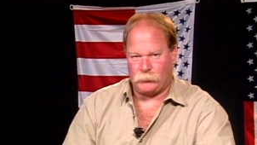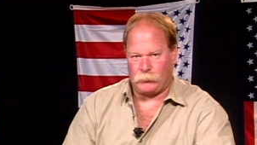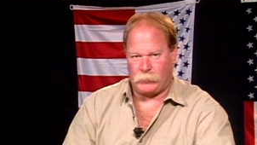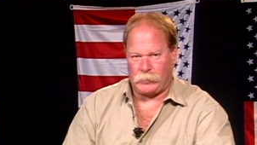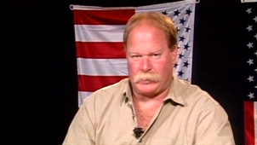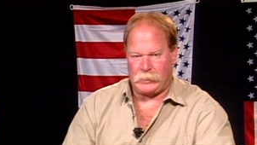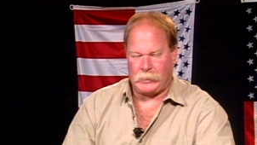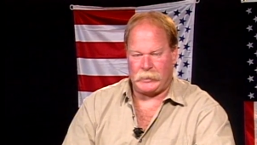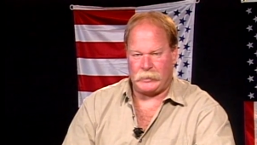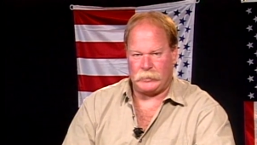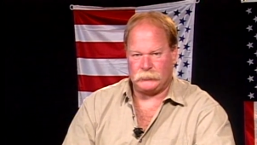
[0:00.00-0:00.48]

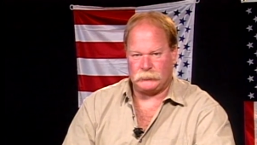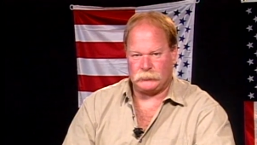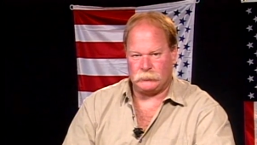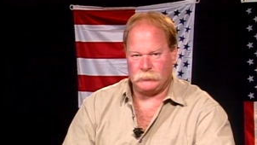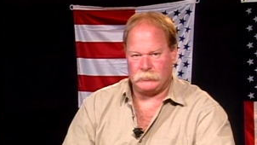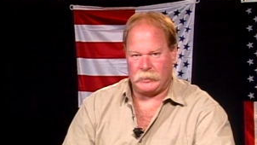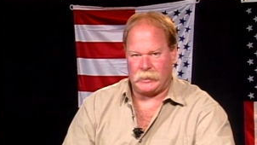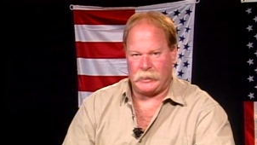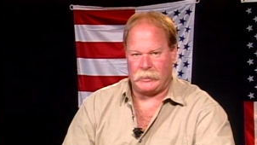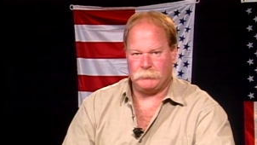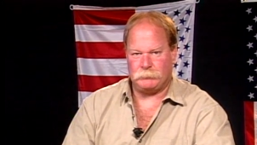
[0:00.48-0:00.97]
why to
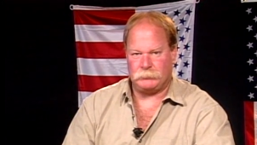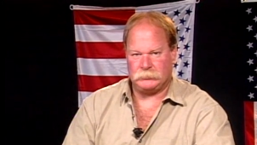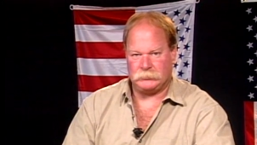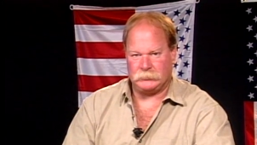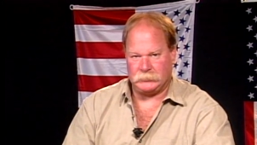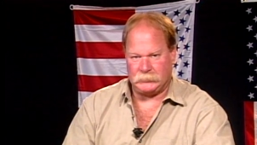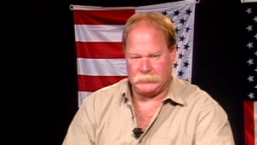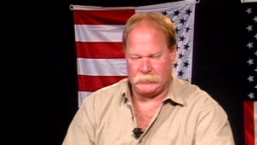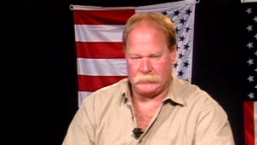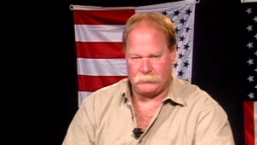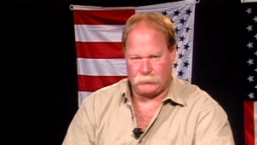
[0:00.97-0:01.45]
not
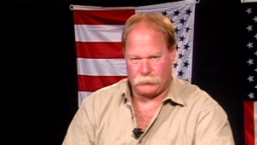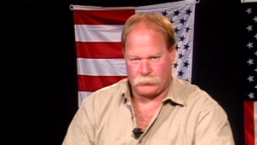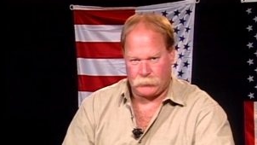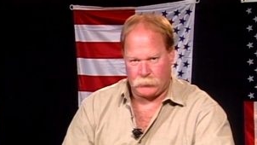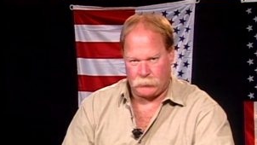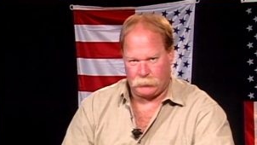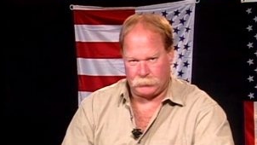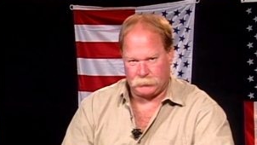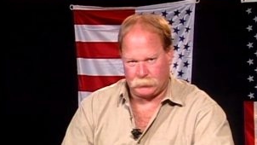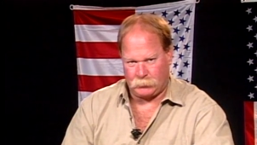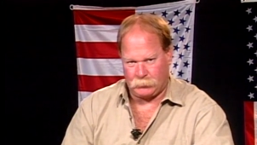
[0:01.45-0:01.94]
believe
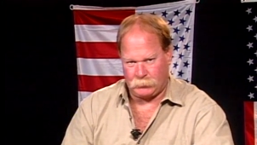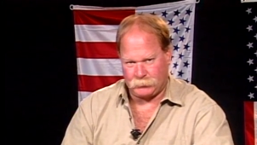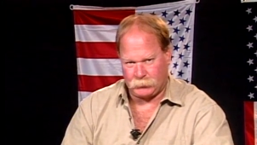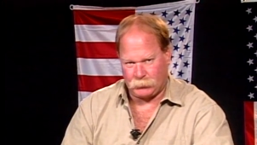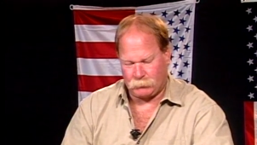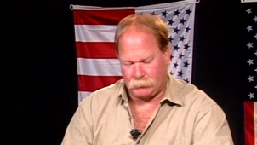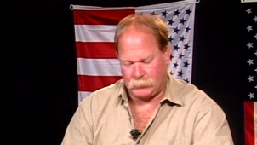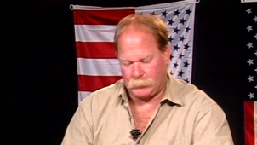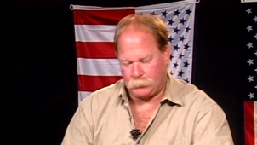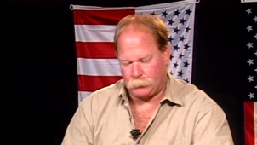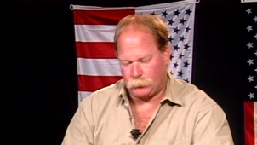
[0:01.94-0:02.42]
Colonel Don de
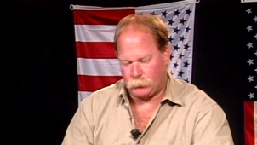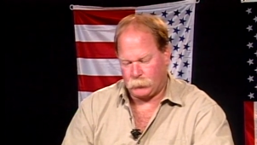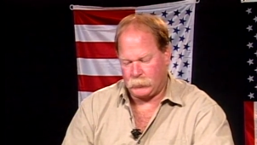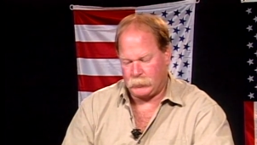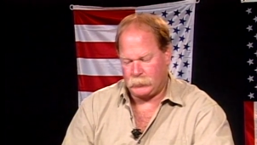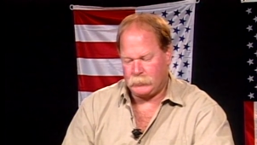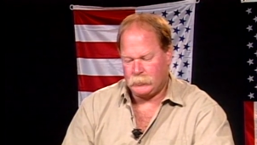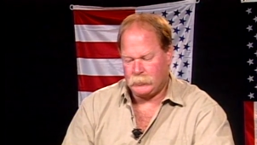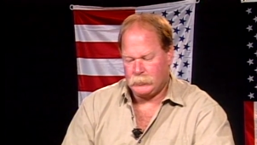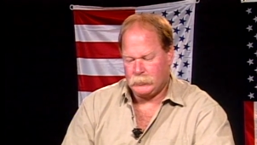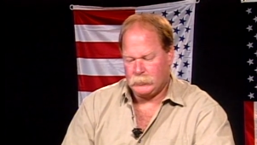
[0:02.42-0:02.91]
Grand
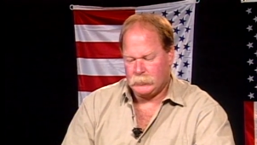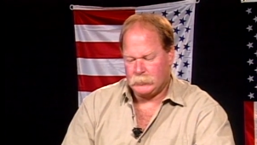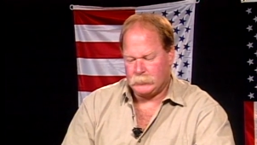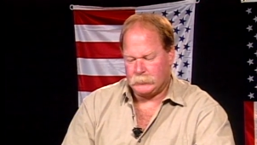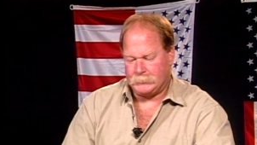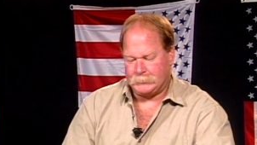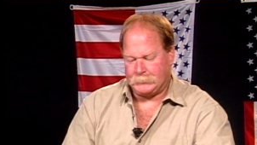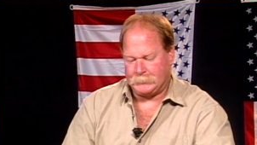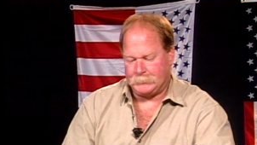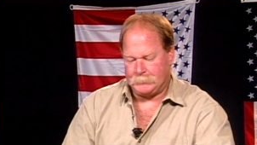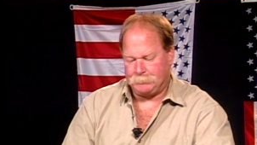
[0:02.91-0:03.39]
Prix,
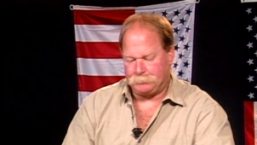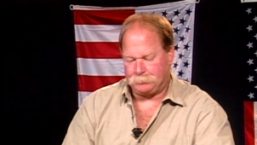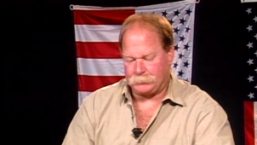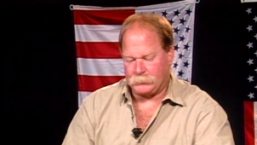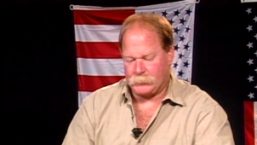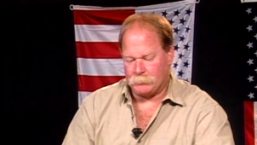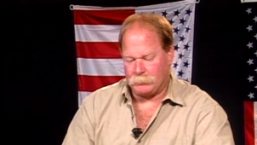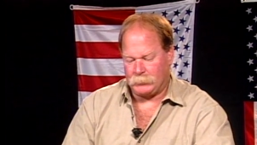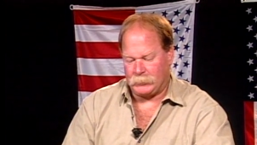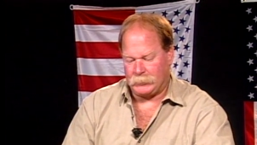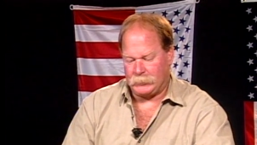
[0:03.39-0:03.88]

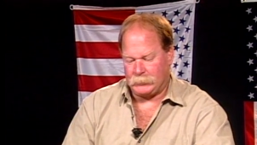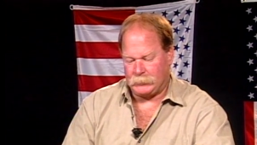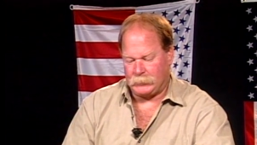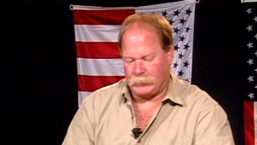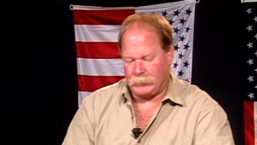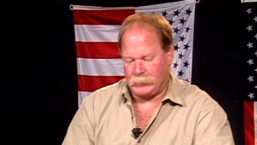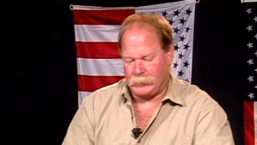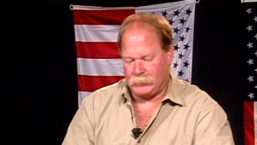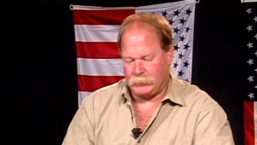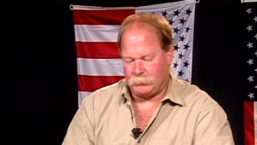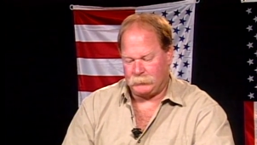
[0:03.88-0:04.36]
but
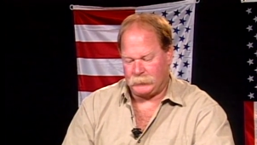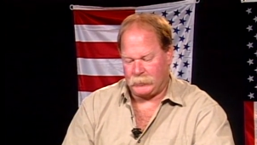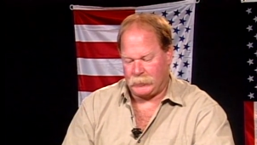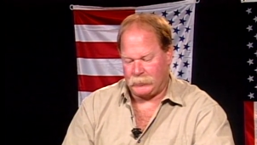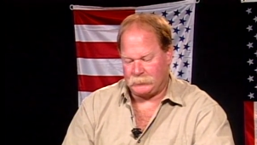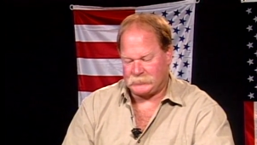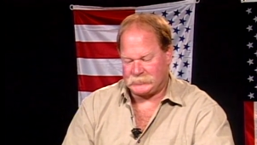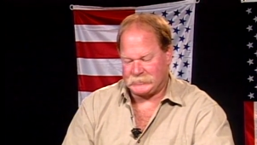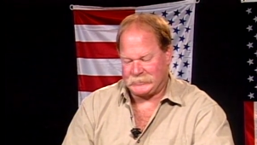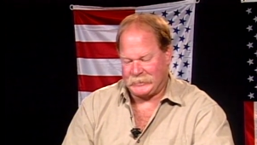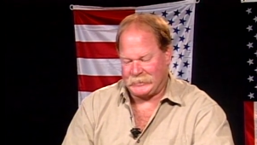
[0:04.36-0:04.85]
I am
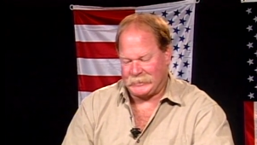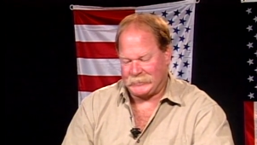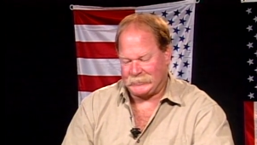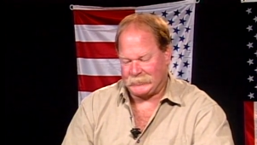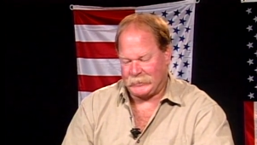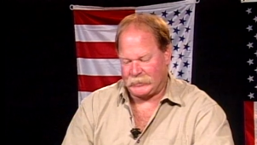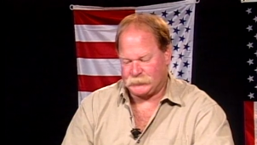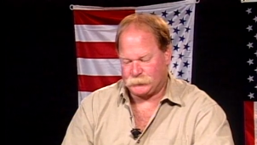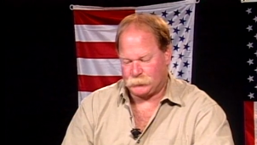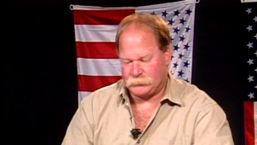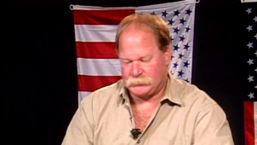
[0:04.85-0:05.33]
not stating
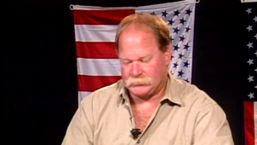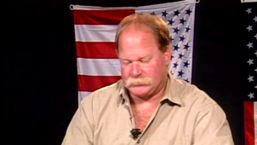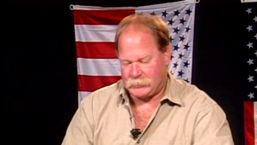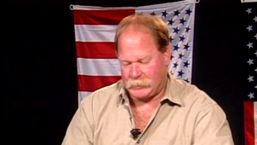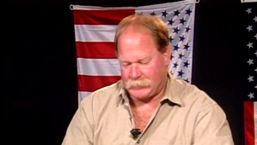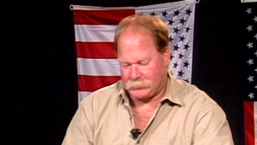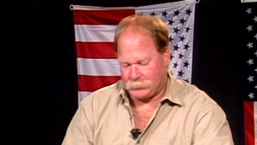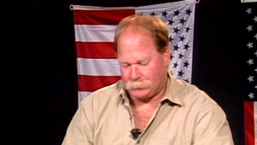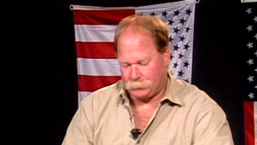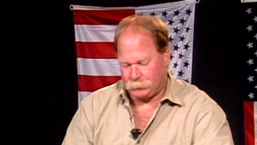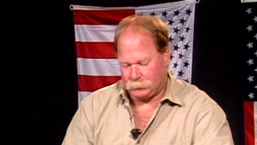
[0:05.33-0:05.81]
that's what's
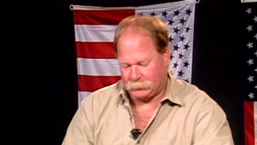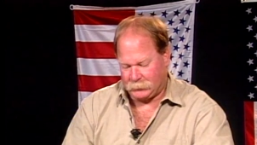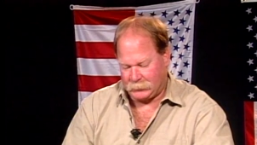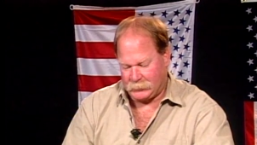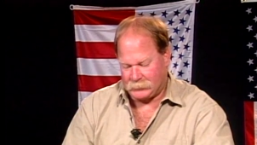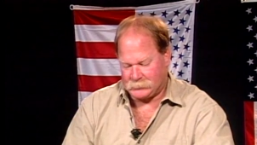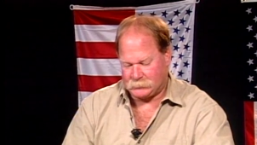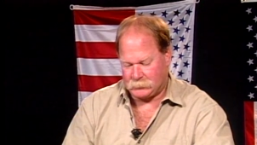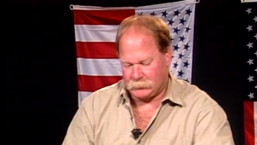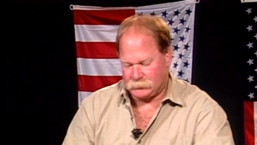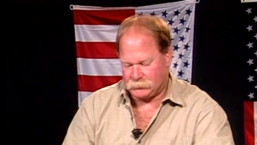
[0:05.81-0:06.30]
taken
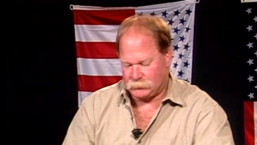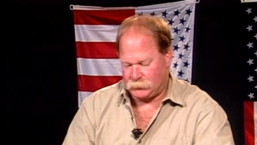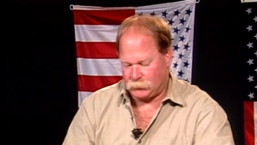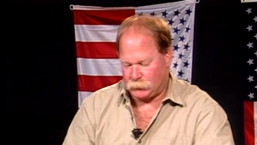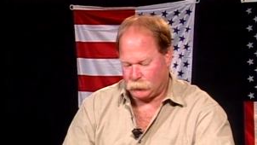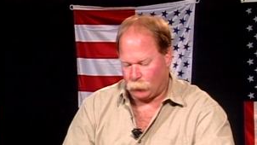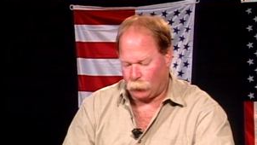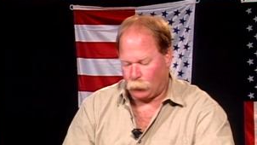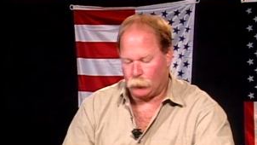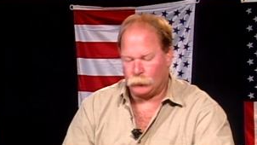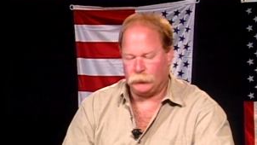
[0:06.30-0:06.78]
place. It's
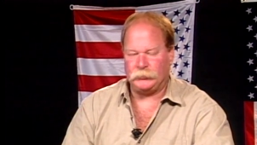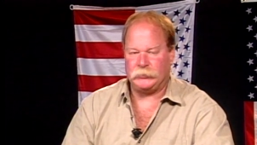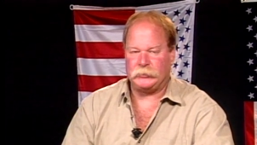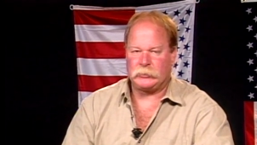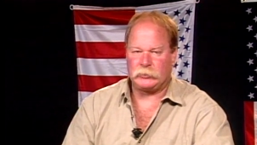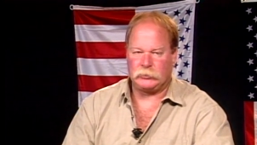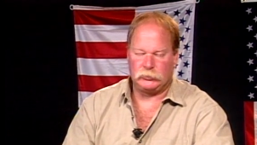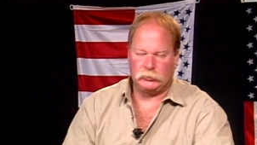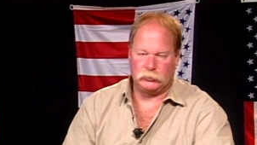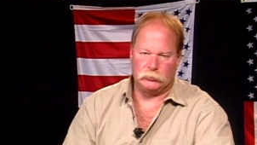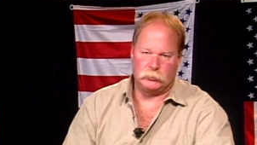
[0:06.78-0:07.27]
the only
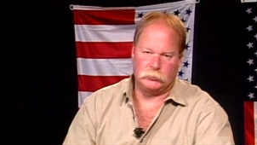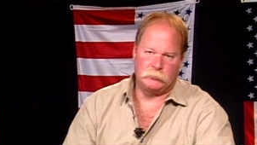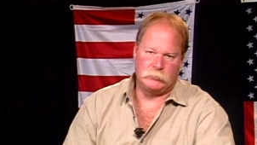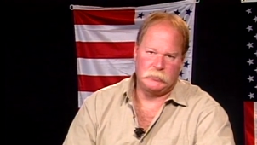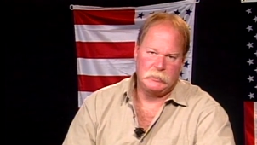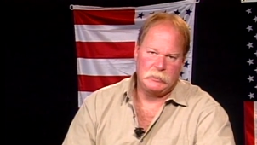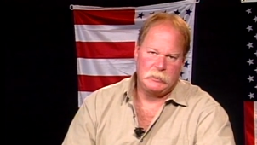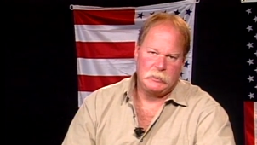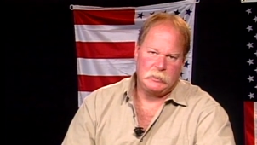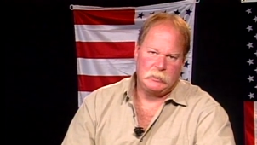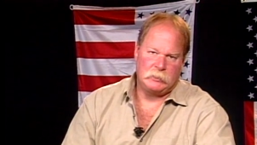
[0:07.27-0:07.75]
clue
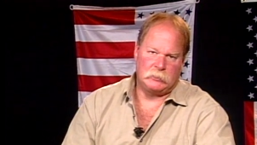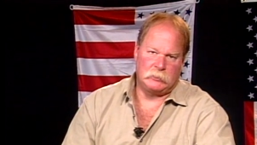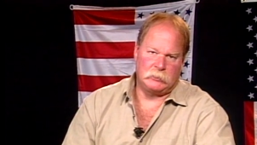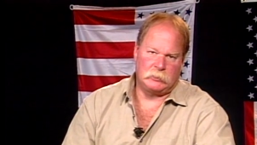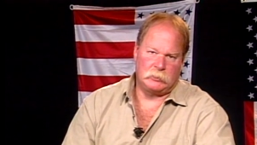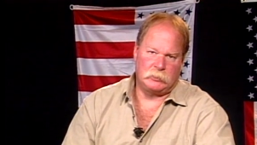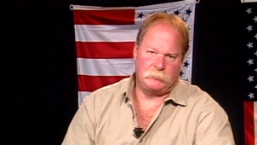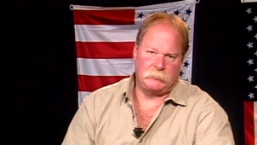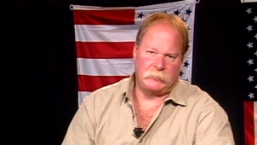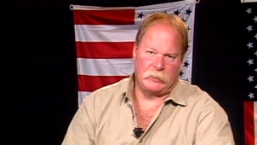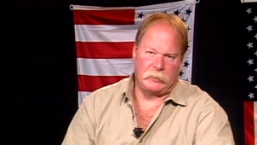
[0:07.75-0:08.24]

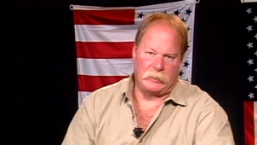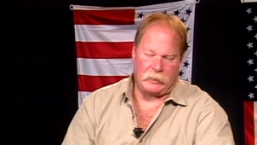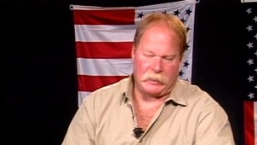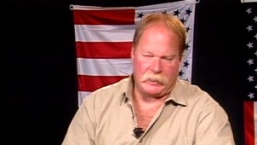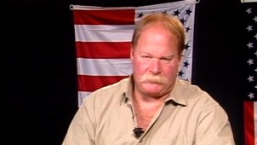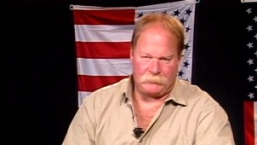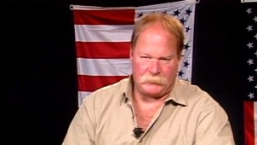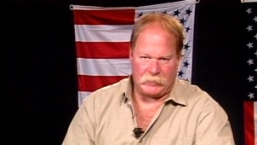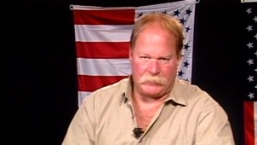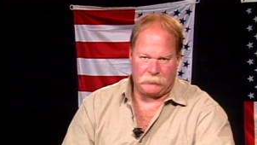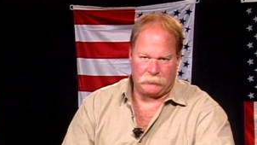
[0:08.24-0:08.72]
that
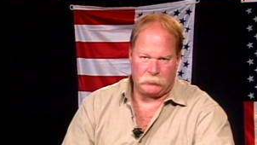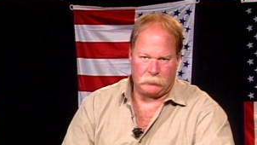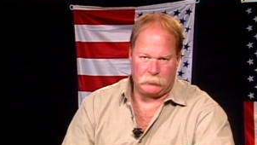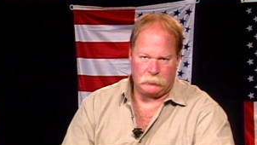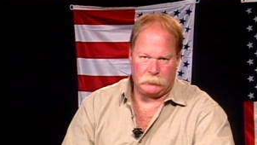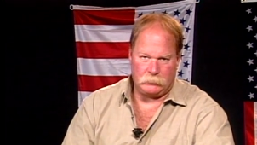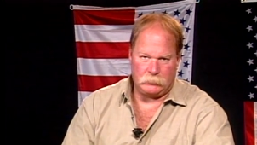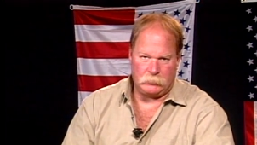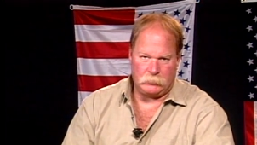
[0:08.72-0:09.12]
I've ever